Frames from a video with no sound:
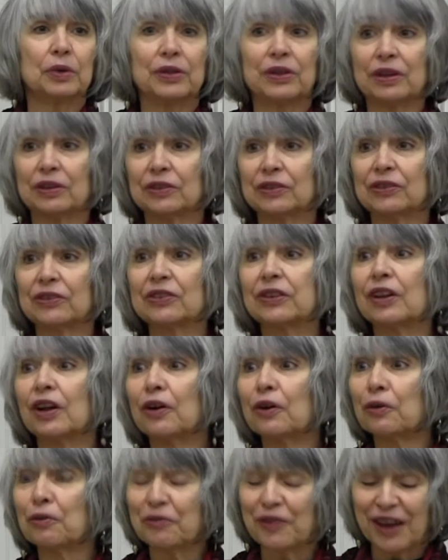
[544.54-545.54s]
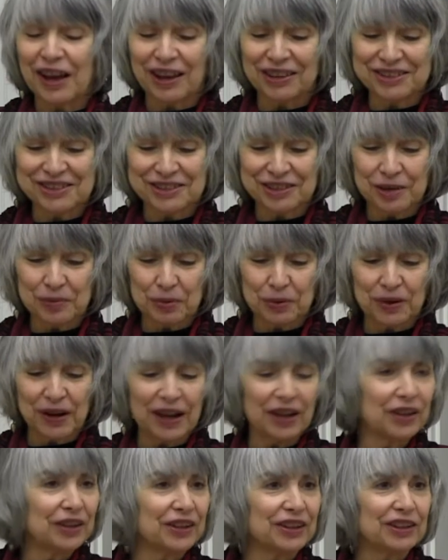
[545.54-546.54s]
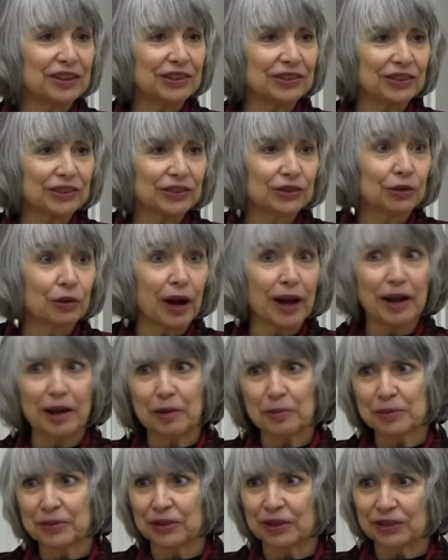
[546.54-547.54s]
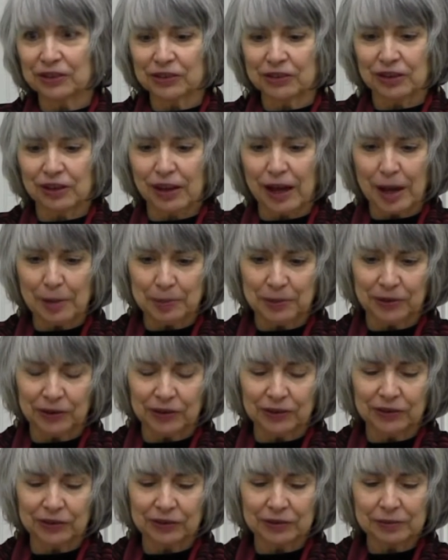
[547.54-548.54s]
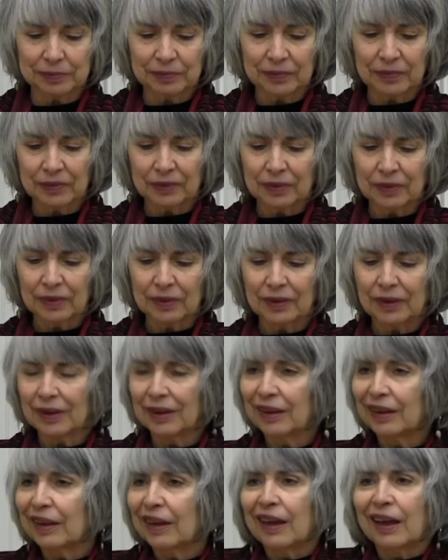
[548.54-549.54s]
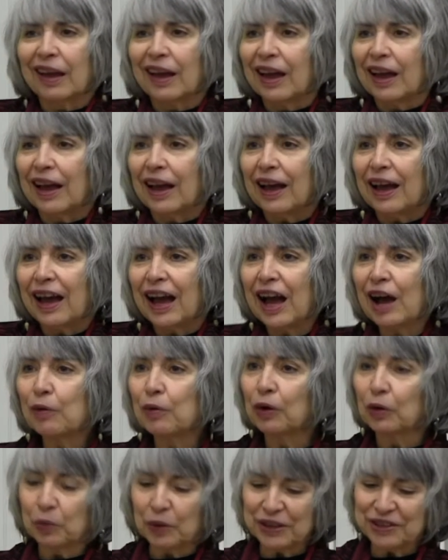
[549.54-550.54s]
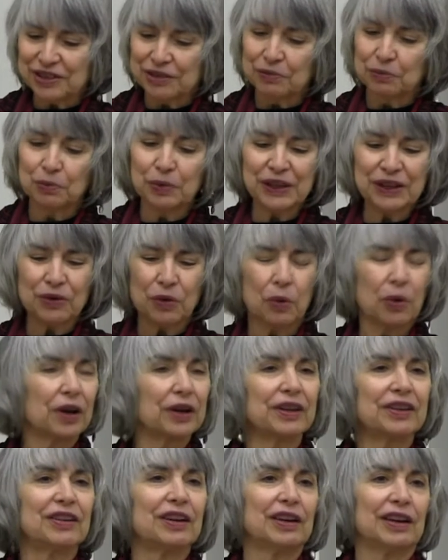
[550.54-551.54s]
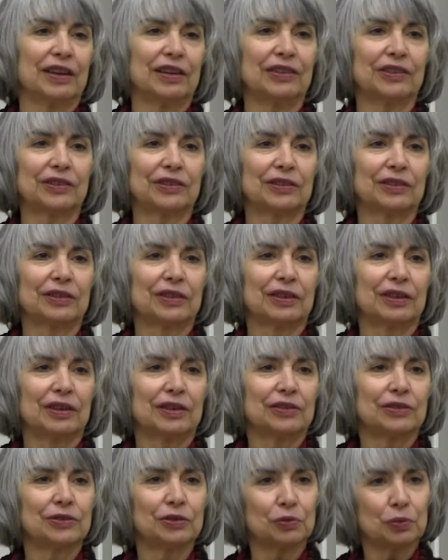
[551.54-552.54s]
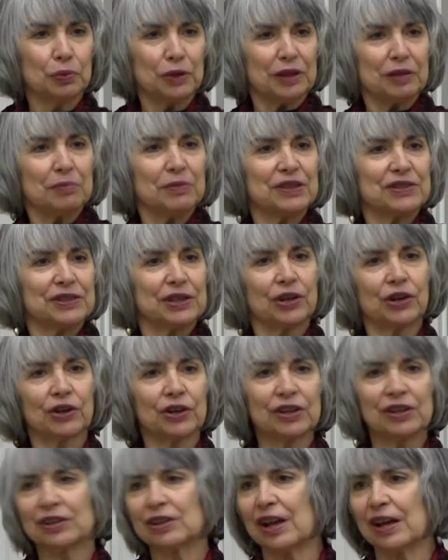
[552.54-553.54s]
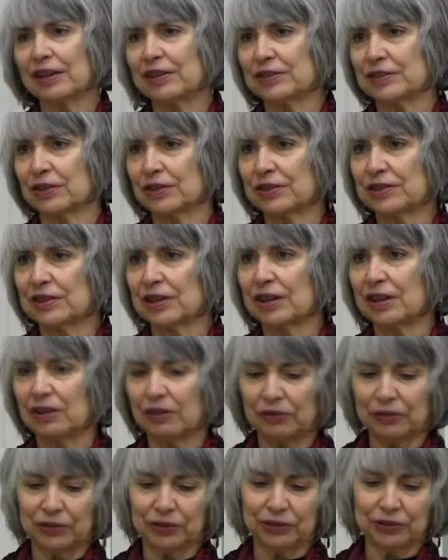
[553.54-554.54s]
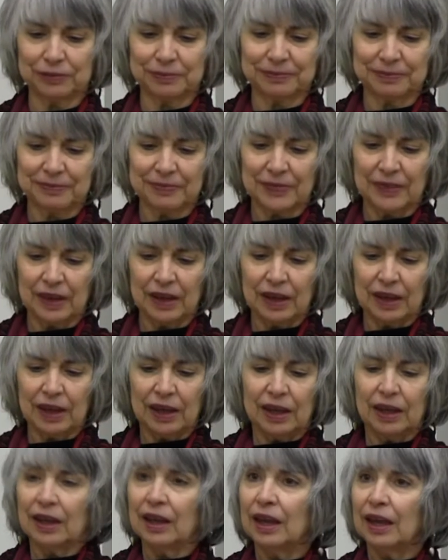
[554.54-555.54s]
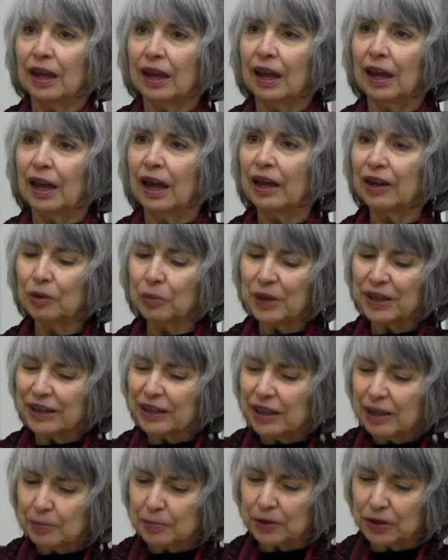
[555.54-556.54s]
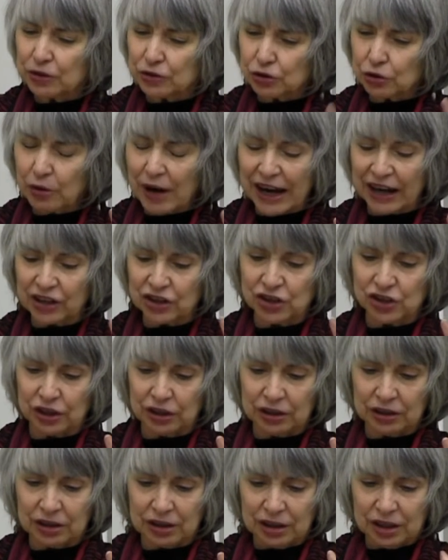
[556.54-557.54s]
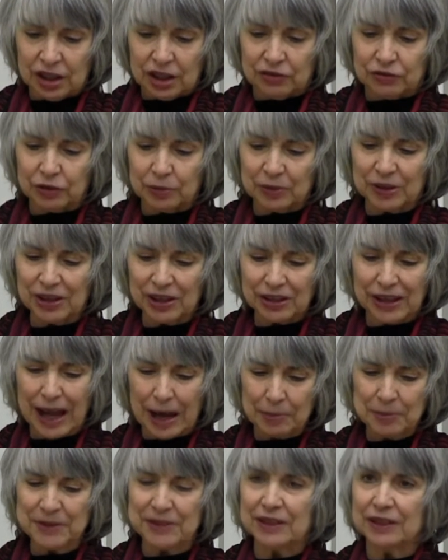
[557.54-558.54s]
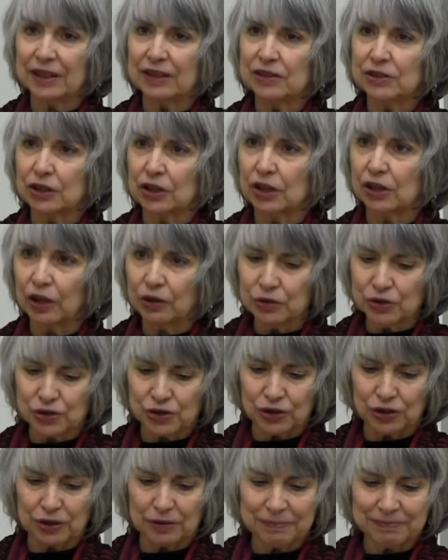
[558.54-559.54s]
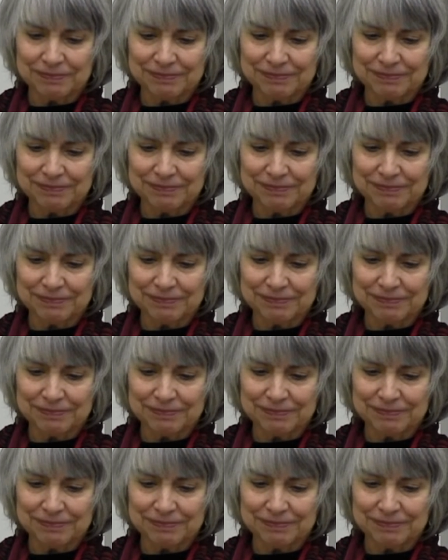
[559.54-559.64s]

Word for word: with its slow, fast temporalities, its grabs and its collapses. How are we to reorganize, to rematerialize ourselves? How do we keep contraction from collapsing into closure?